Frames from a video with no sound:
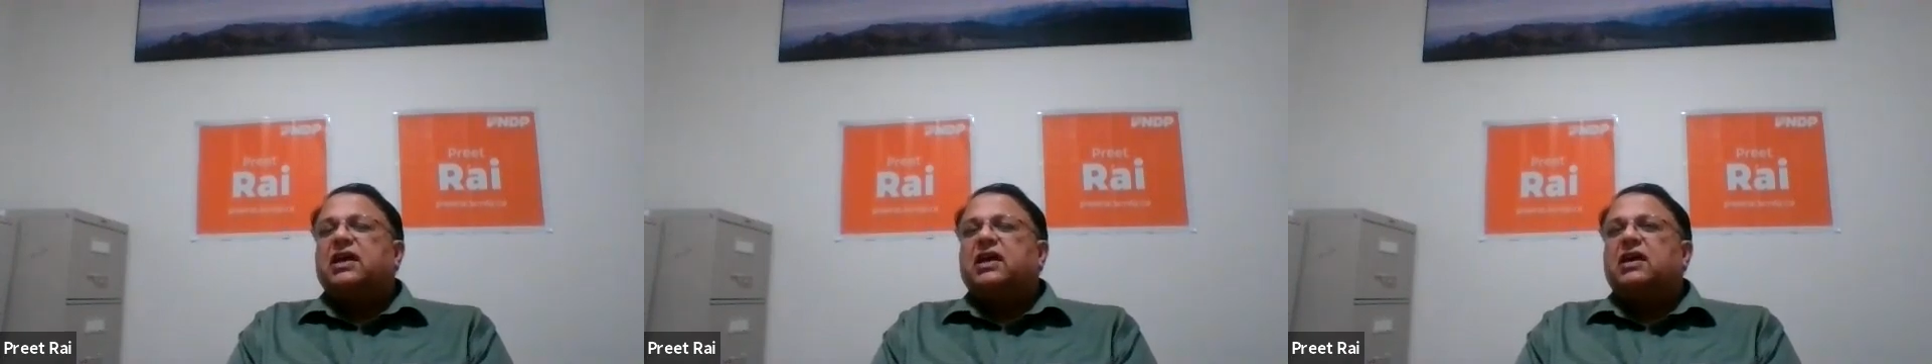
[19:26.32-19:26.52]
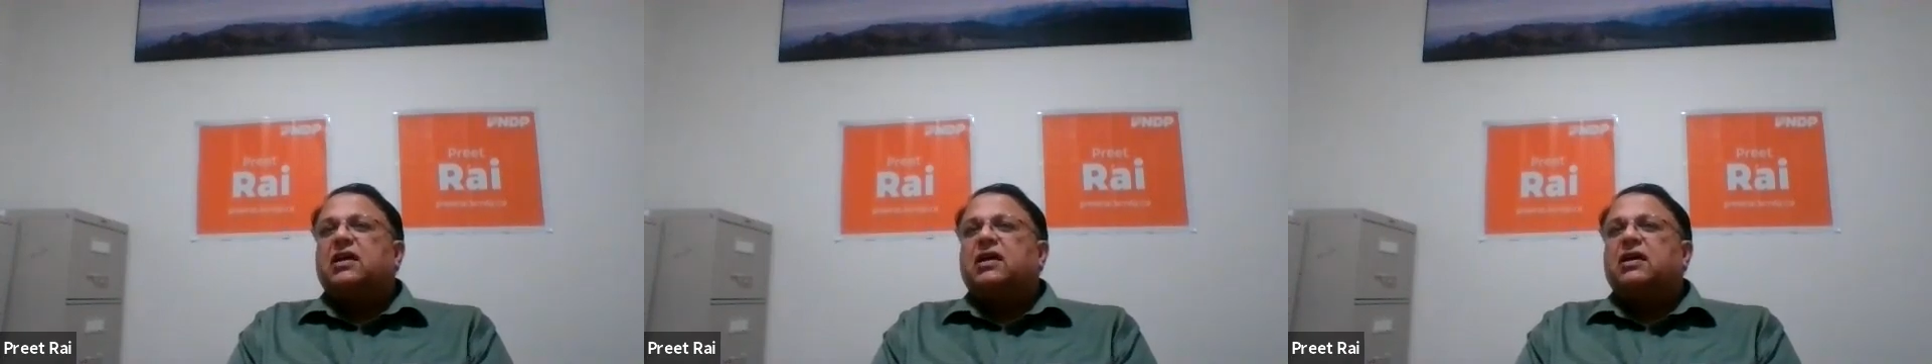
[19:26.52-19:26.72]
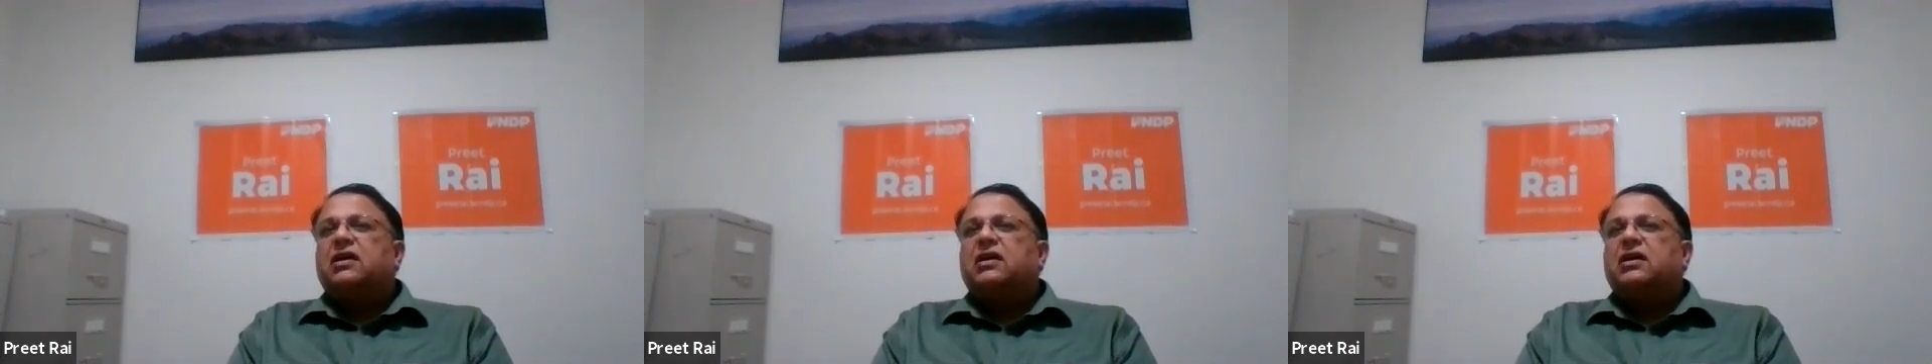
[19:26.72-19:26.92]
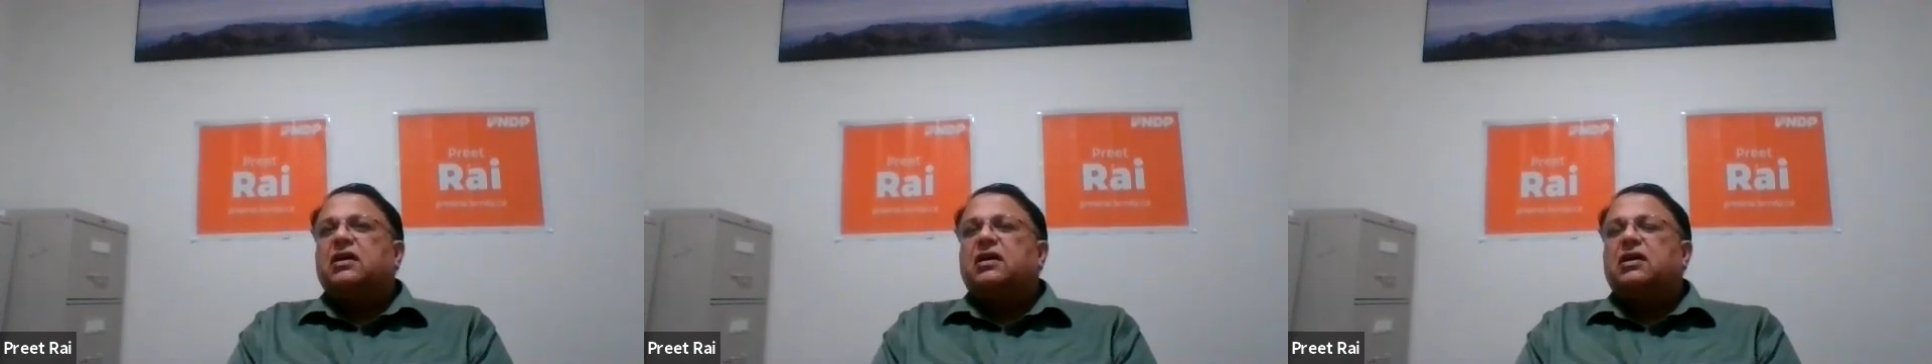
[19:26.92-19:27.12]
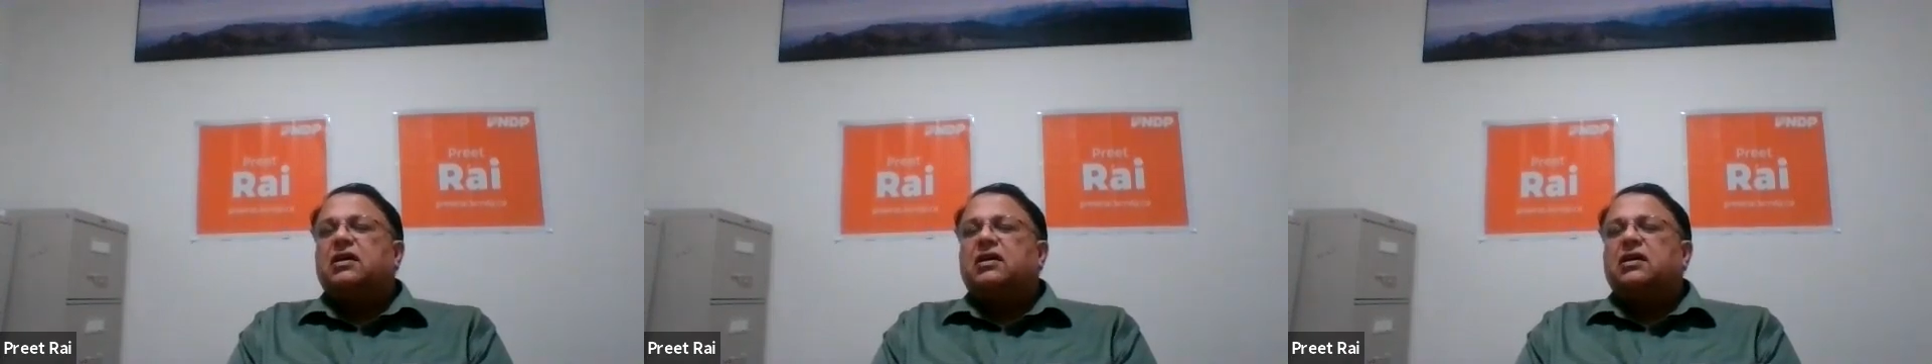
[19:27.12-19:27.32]
uh,
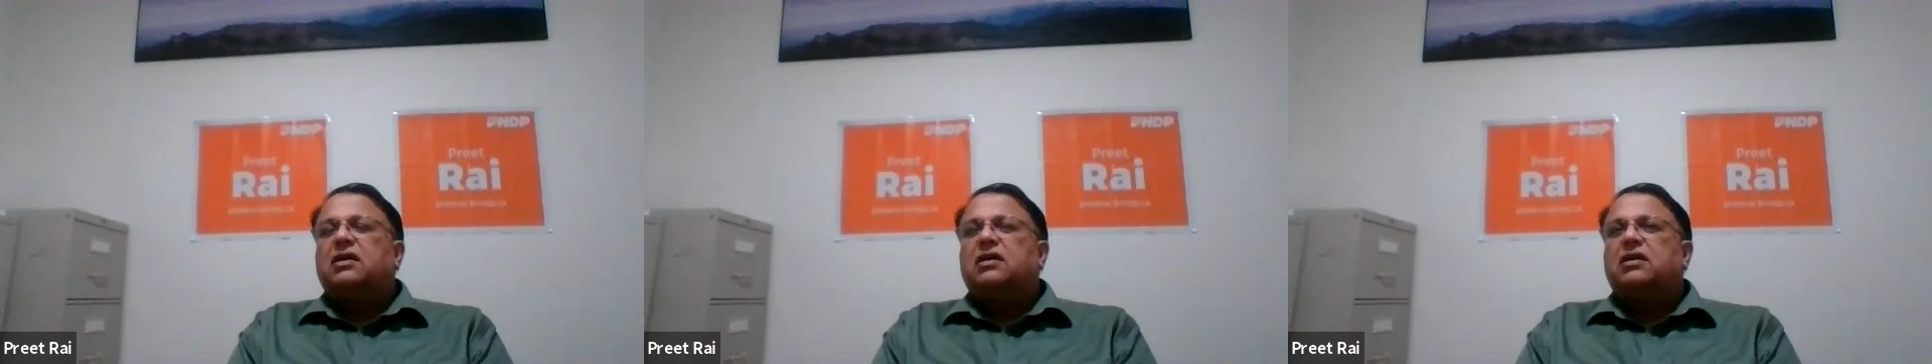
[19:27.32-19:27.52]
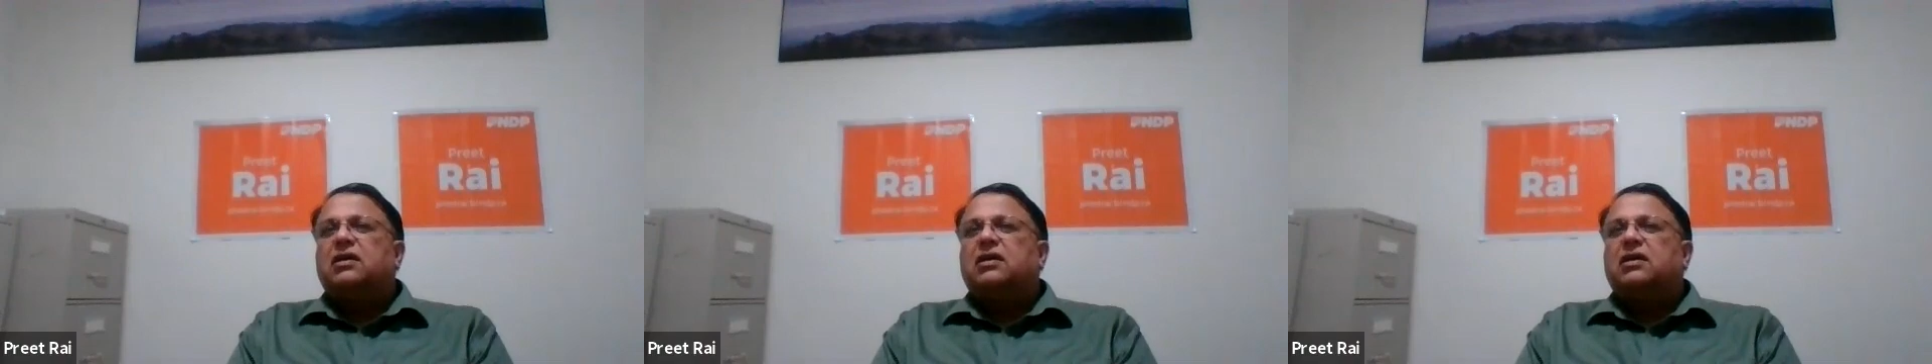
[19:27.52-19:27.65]
uh,